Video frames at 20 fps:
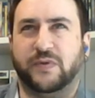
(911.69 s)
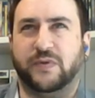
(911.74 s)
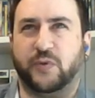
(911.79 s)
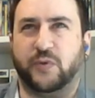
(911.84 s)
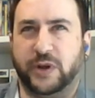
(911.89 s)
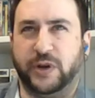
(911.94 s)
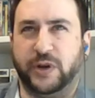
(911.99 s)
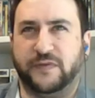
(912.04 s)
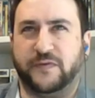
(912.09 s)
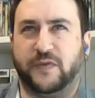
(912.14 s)

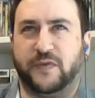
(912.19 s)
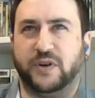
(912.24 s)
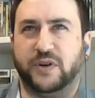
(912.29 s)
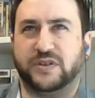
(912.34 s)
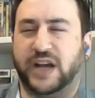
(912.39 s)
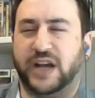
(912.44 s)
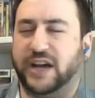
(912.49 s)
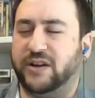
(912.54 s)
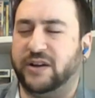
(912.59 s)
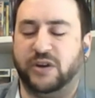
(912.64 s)
3 the
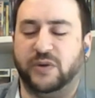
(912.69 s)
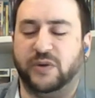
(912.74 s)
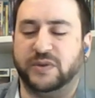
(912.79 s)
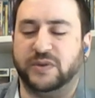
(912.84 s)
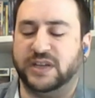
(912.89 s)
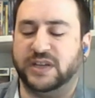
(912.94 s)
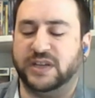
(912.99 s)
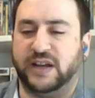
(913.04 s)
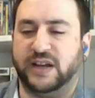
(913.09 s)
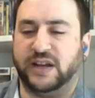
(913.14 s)
first. I don't know I
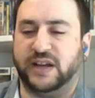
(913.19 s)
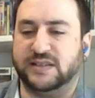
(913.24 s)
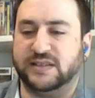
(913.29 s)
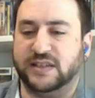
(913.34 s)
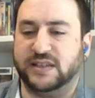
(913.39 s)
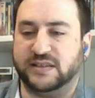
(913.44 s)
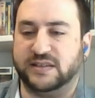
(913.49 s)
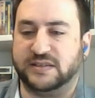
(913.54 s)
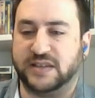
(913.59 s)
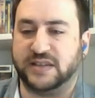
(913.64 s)
didn't
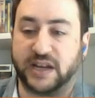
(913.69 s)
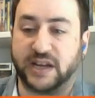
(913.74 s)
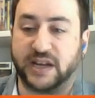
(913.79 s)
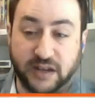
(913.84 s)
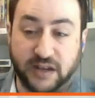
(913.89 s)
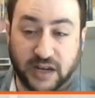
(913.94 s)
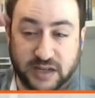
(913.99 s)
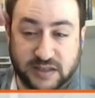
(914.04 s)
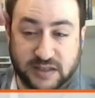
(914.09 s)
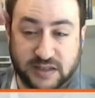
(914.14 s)
see the second
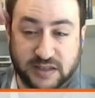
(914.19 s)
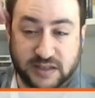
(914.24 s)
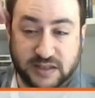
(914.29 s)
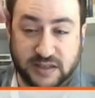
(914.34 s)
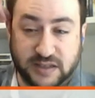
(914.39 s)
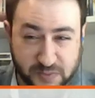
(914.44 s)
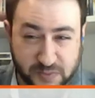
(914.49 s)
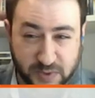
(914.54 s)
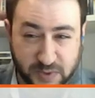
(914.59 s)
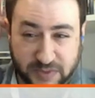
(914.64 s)
night of
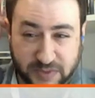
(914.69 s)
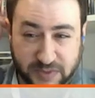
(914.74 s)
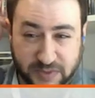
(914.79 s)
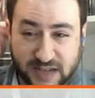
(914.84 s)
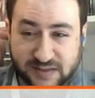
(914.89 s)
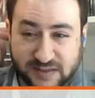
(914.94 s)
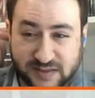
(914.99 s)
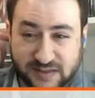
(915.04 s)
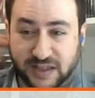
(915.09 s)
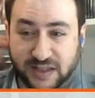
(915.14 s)
tapings, but I'm
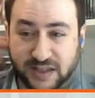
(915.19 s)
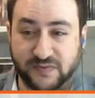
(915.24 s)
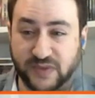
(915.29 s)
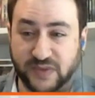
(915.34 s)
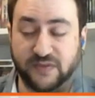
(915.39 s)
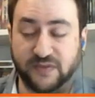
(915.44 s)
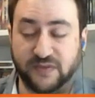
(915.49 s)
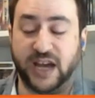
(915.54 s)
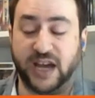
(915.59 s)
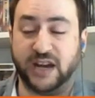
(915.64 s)
guessing
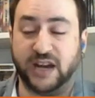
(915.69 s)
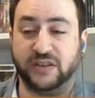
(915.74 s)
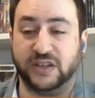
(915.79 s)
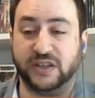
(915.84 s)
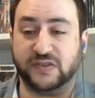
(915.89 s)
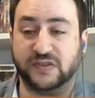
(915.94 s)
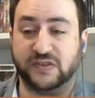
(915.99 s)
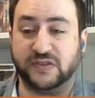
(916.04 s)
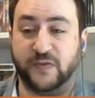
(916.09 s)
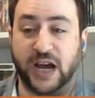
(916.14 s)
they've got at
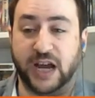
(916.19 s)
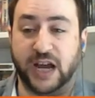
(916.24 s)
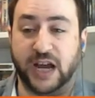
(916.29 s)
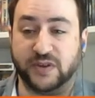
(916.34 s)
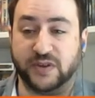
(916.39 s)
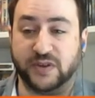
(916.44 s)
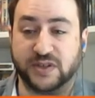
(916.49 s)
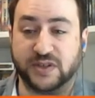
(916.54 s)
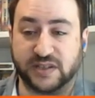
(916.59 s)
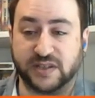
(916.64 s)
least
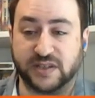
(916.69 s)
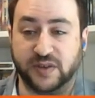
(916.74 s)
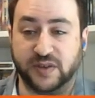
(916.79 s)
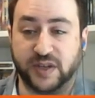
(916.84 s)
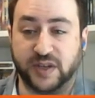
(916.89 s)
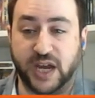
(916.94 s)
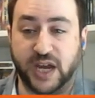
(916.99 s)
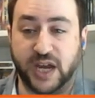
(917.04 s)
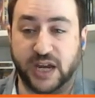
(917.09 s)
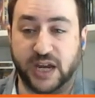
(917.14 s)
5 or 6 in
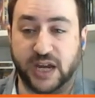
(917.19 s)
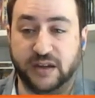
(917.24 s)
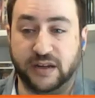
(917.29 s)
the can.